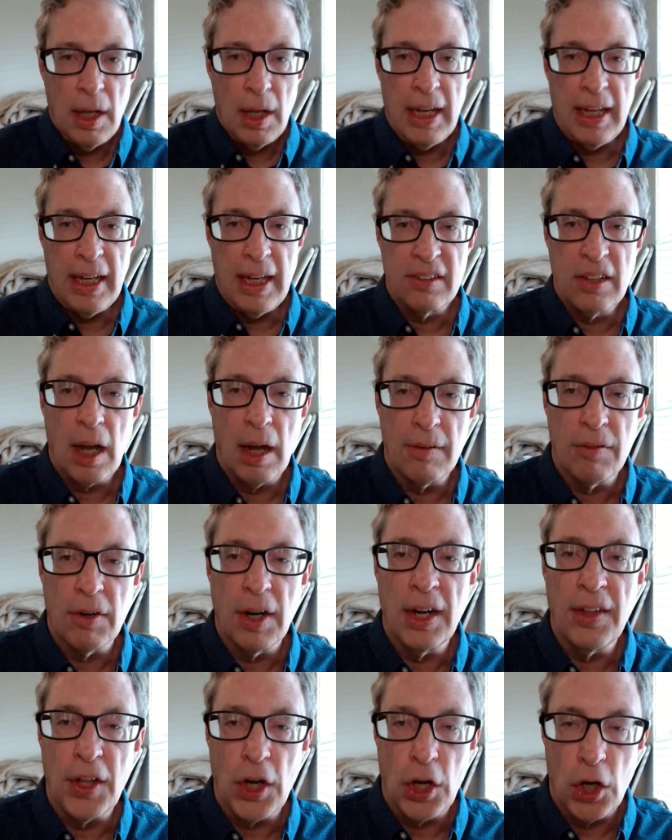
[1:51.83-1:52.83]
It's
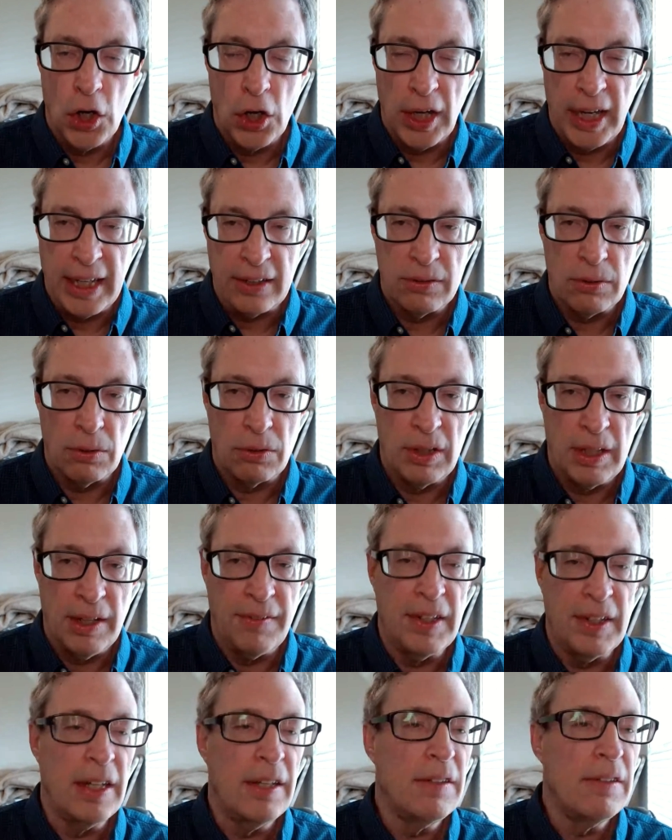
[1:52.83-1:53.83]
covering the earnings. So
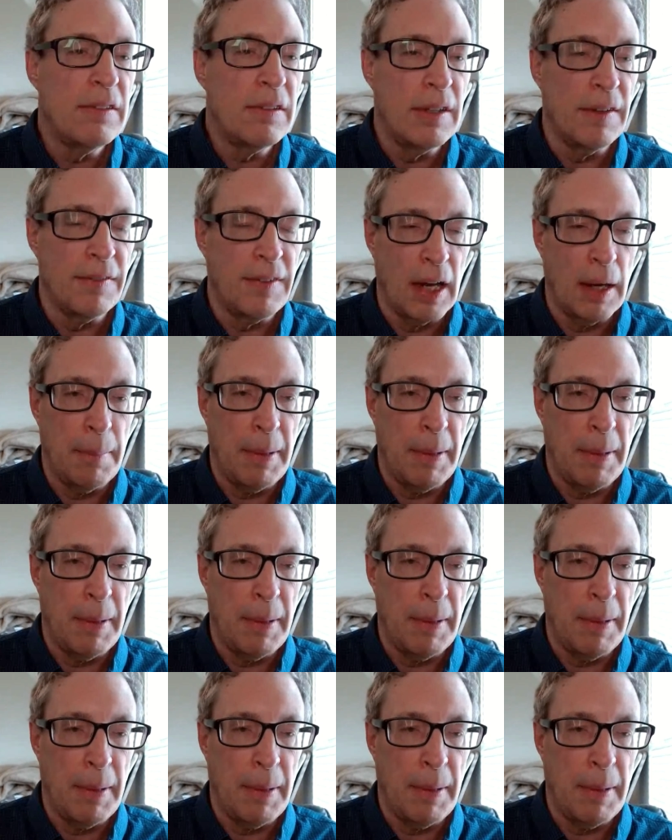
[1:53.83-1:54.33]
dividends divided